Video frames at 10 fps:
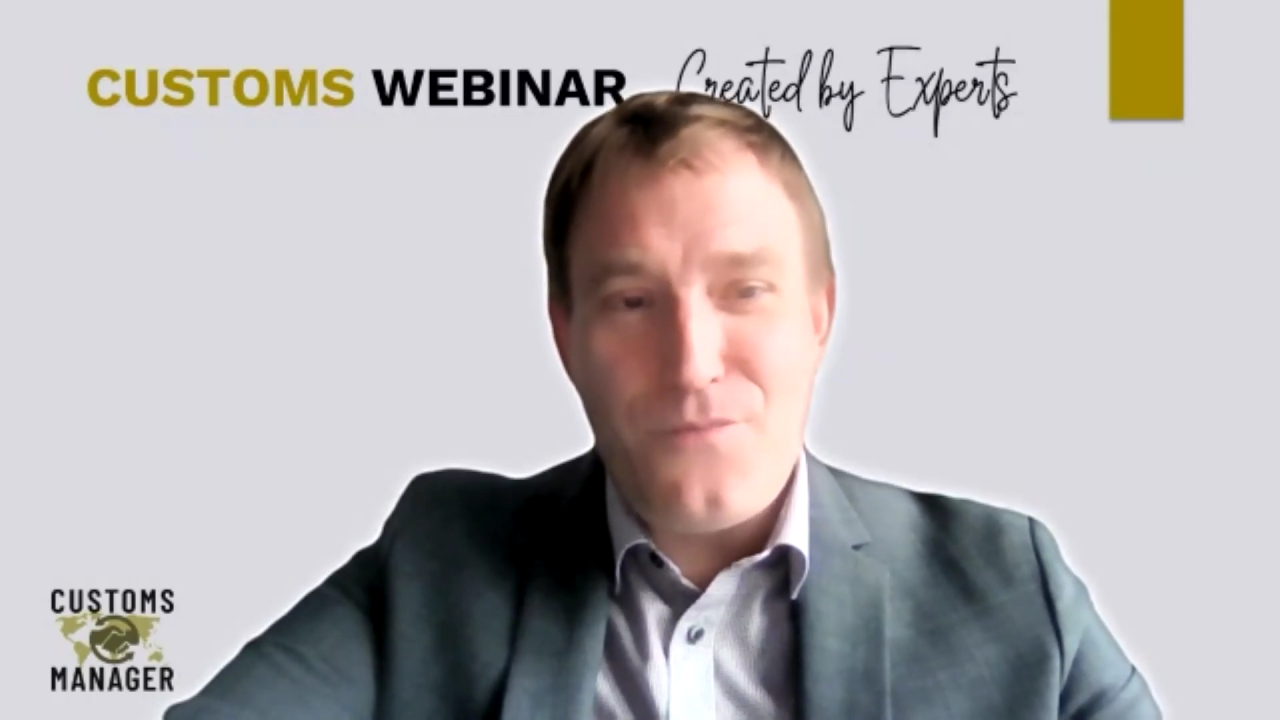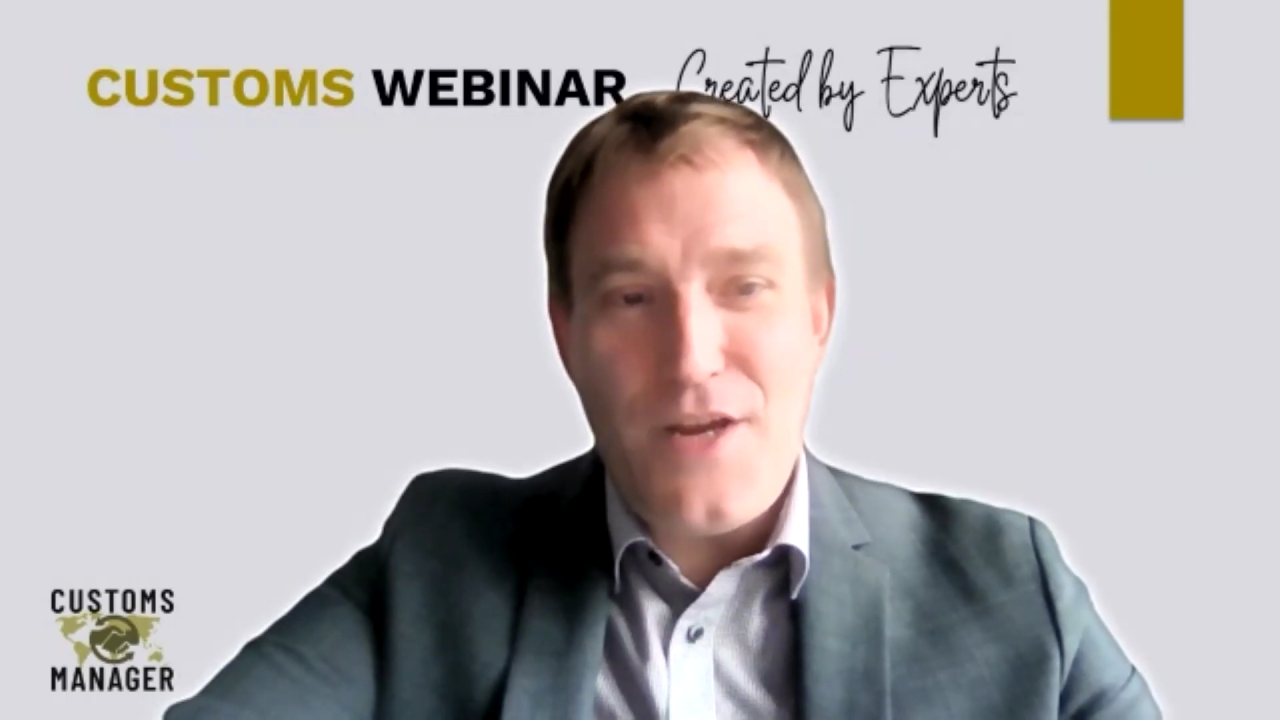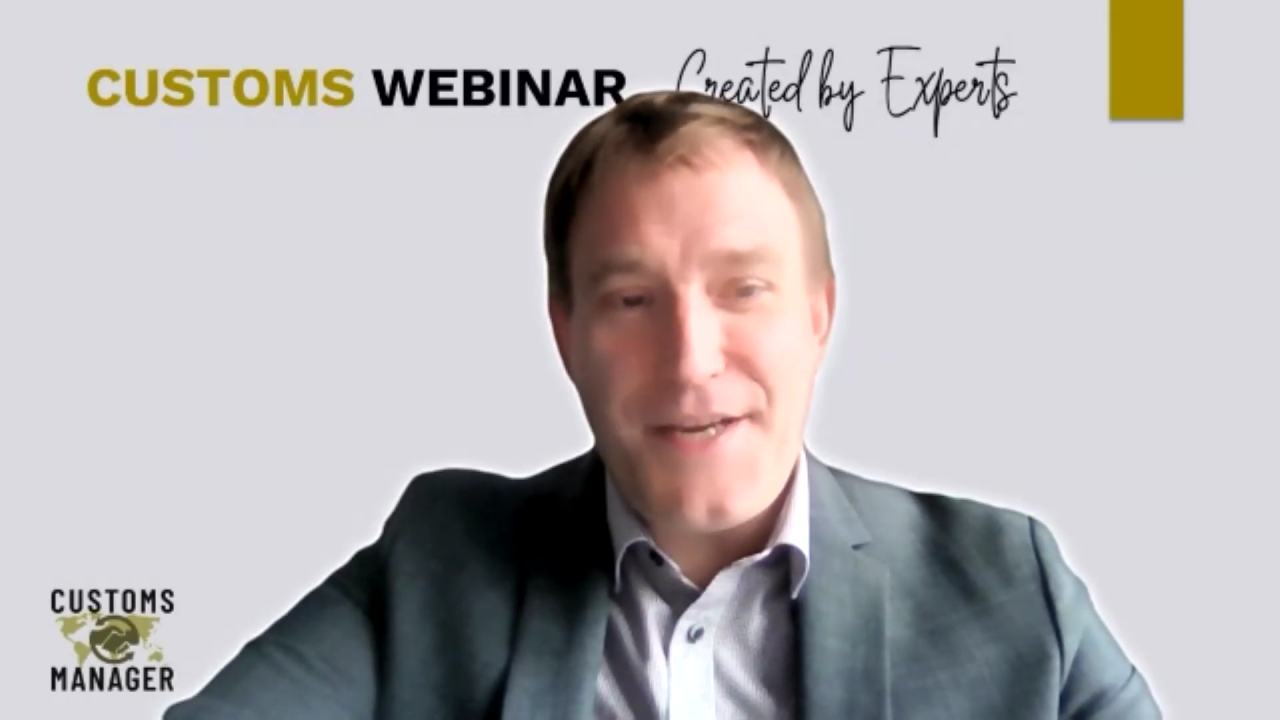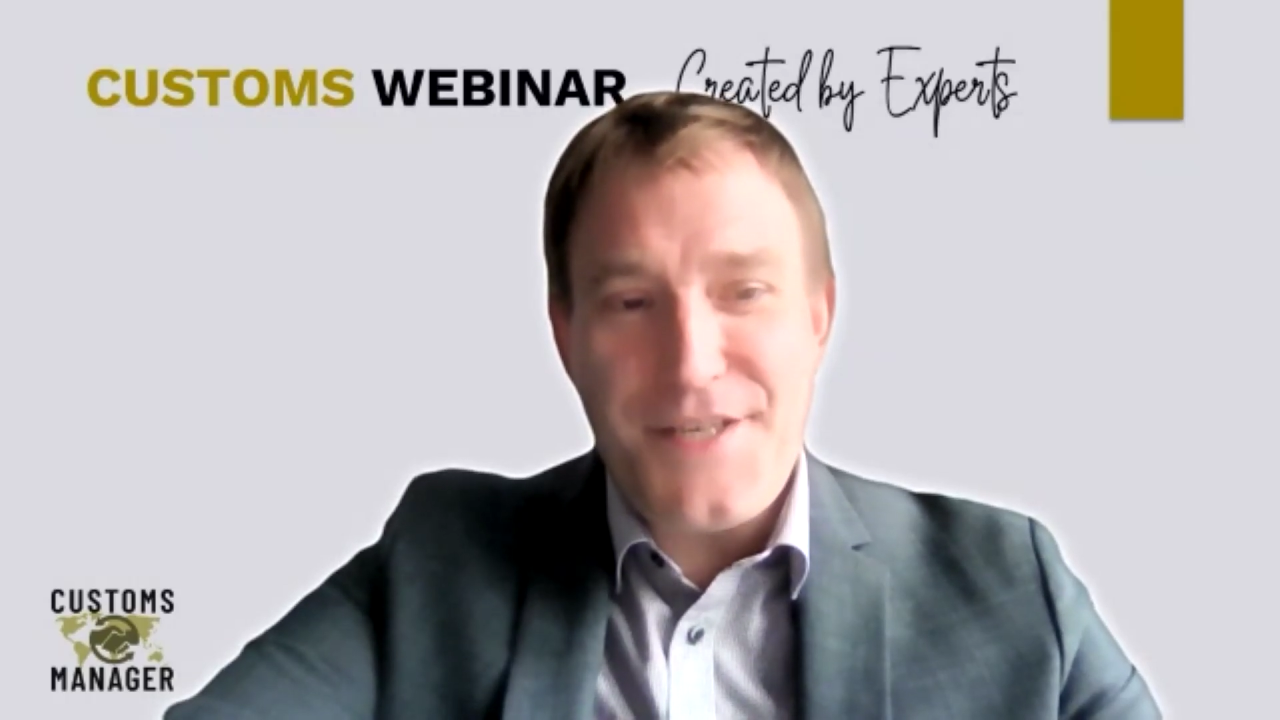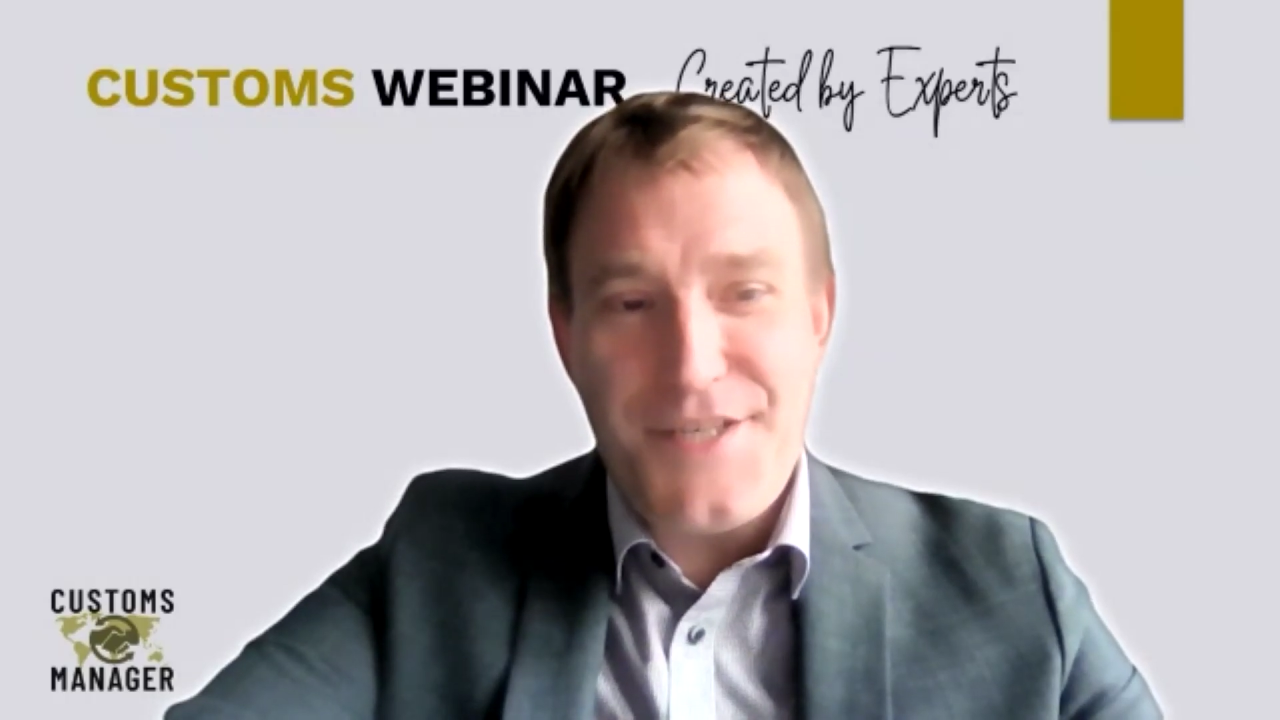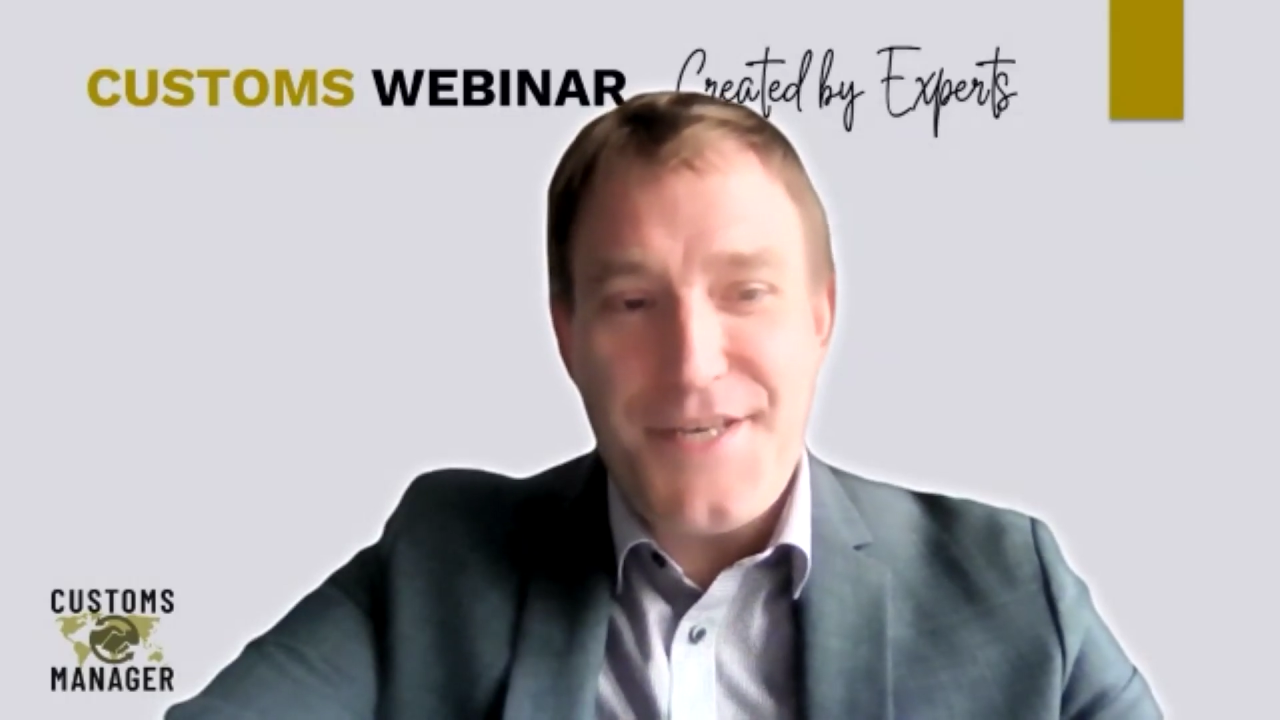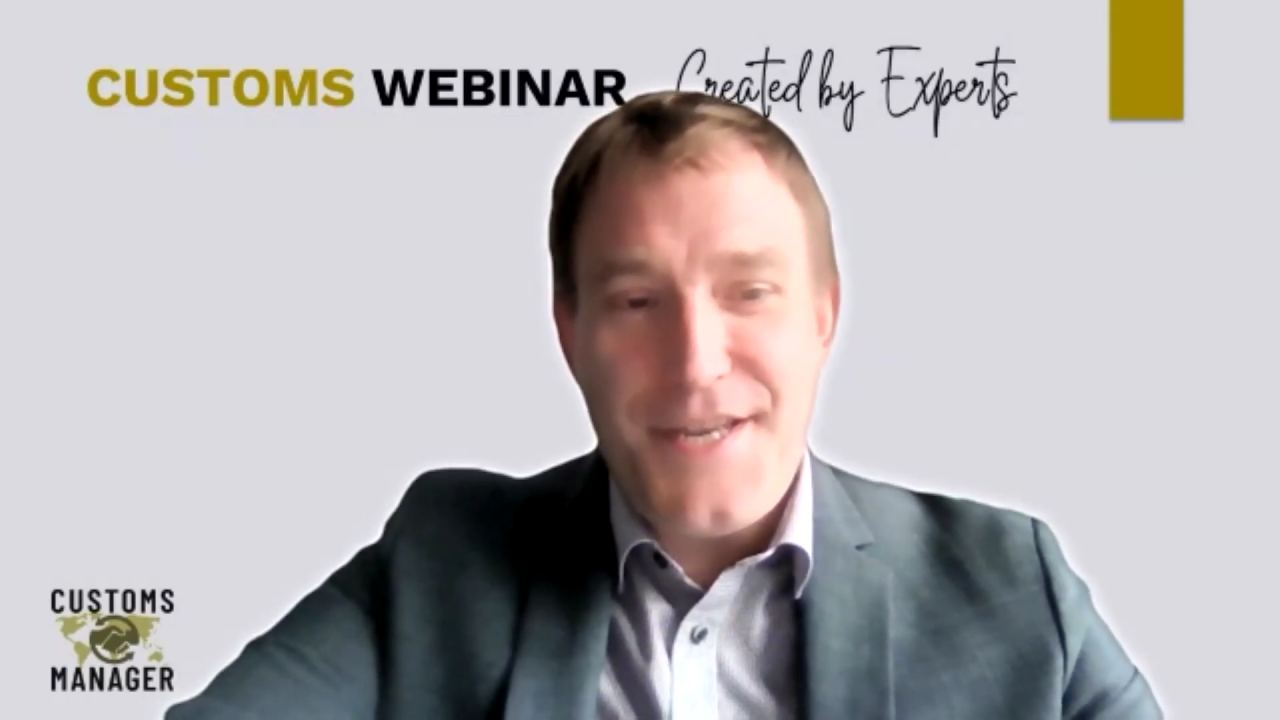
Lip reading: Brexit